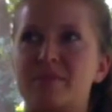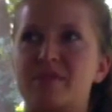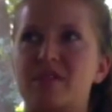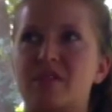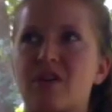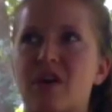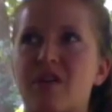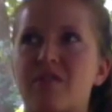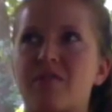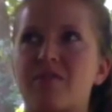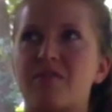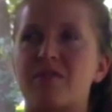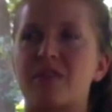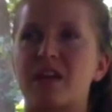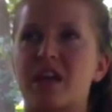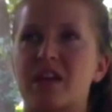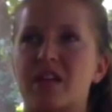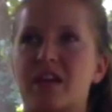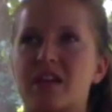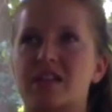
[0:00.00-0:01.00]
So I feel
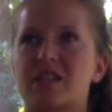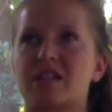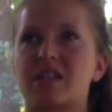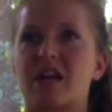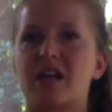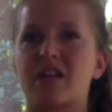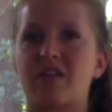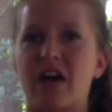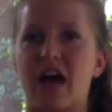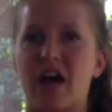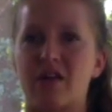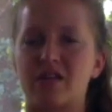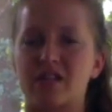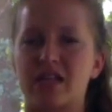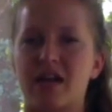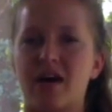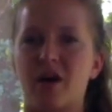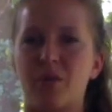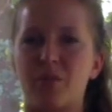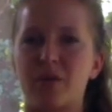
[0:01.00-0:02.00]
like that's kind of how it's
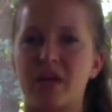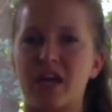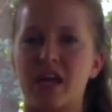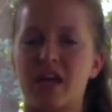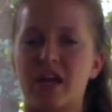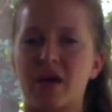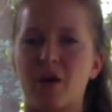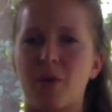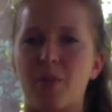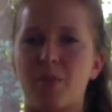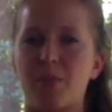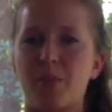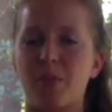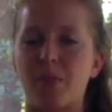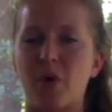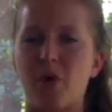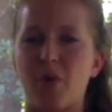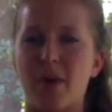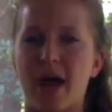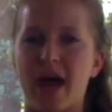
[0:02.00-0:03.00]
helping
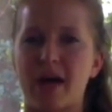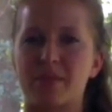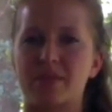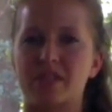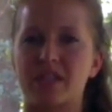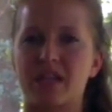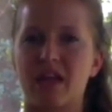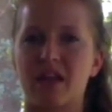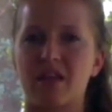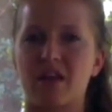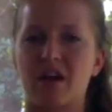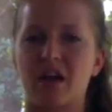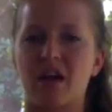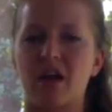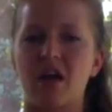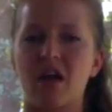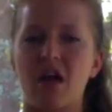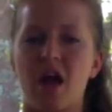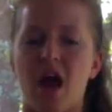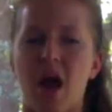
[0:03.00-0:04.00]
pull my abs together
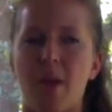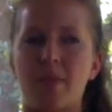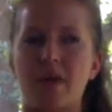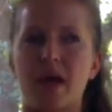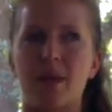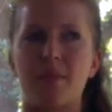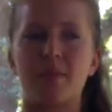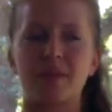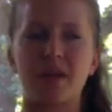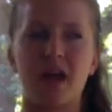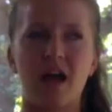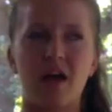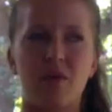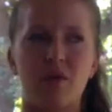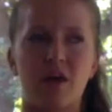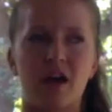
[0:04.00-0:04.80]
I mean, I'm not